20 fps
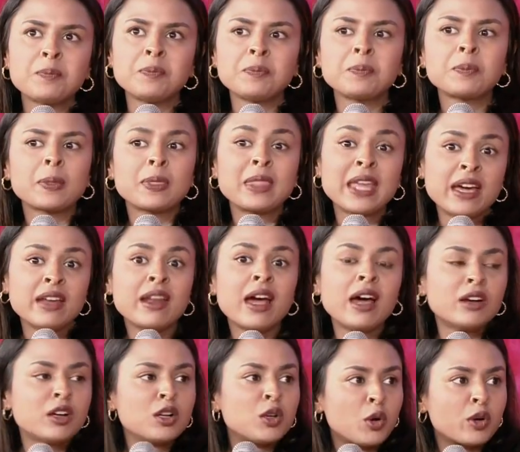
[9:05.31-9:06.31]
there
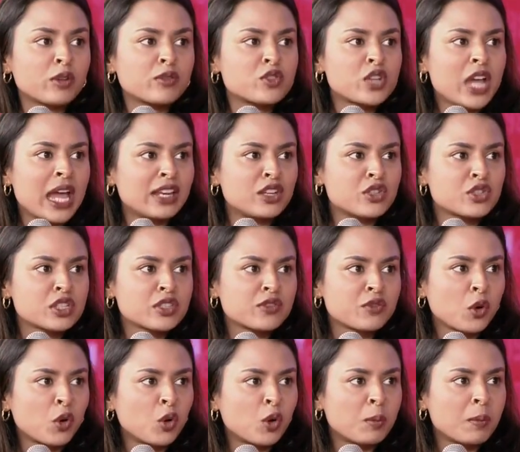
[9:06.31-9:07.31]
are a lot of challenges
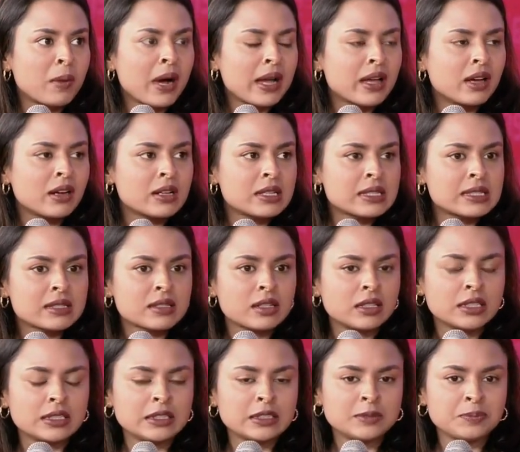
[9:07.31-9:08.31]
for home buyers,
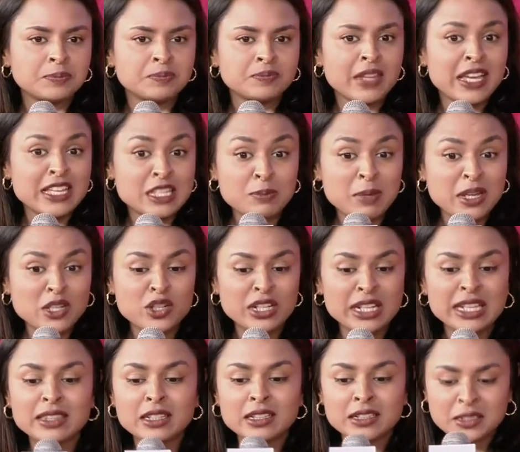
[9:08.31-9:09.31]

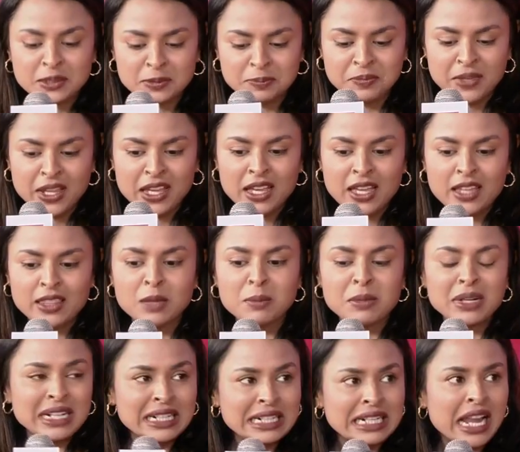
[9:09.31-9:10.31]
especially the
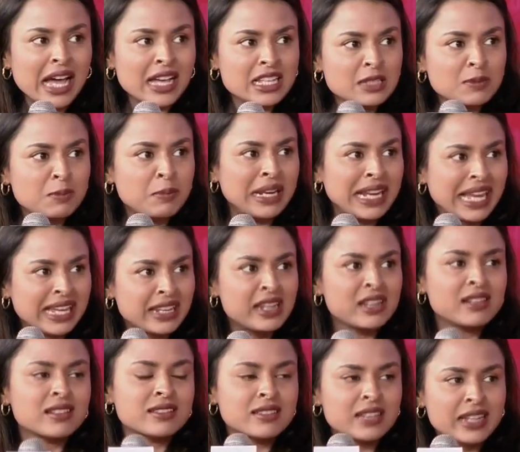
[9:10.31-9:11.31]
middle class
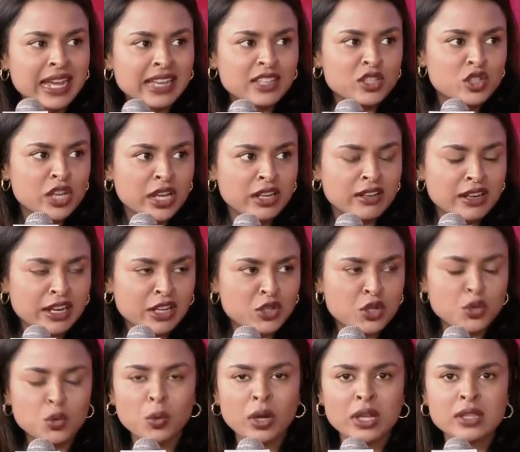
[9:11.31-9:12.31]
millennials, the next
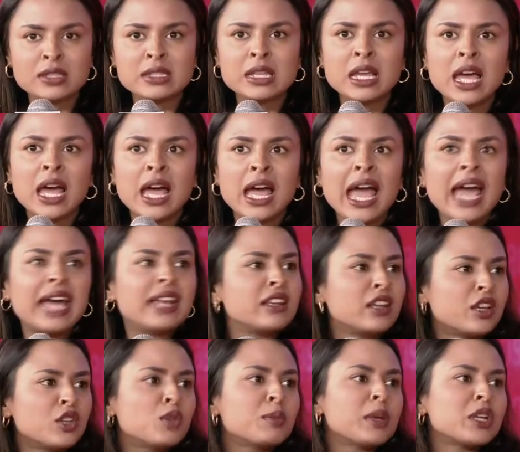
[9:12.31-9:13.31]
generation ones. And
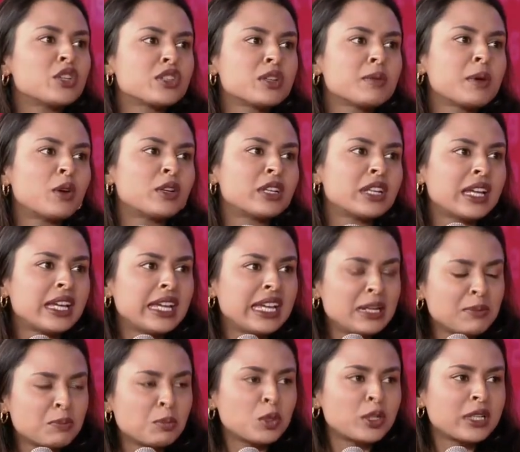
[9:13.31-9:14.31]
you mentioned about
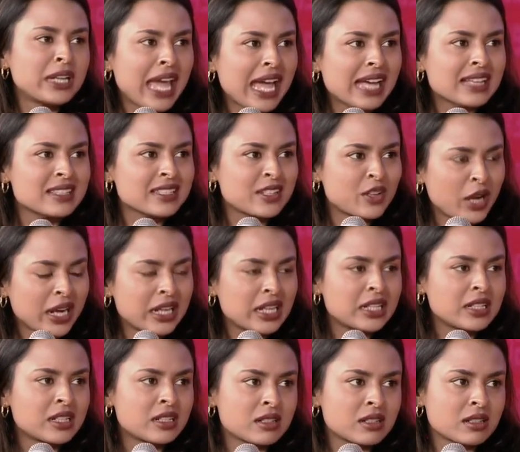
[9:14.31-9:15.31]
input tax
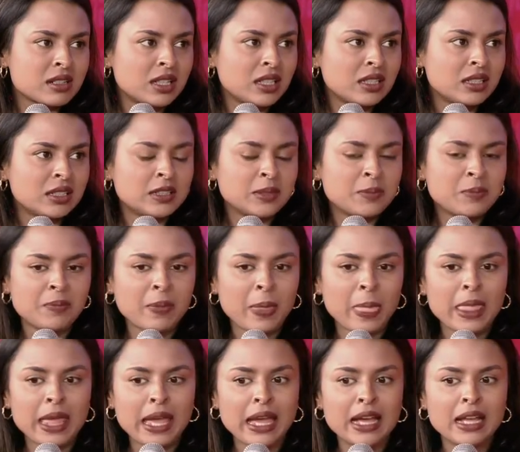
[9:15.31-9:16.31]
credit.
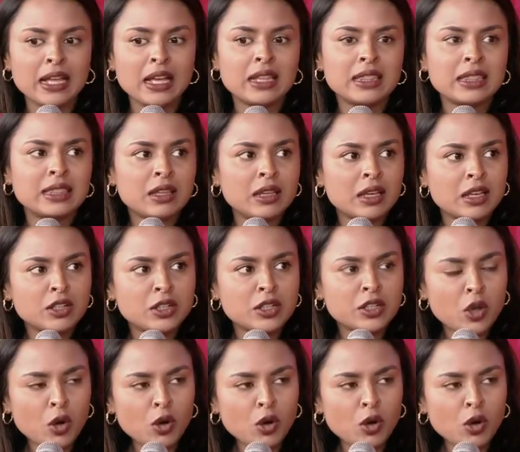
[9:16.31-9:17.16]
Talk a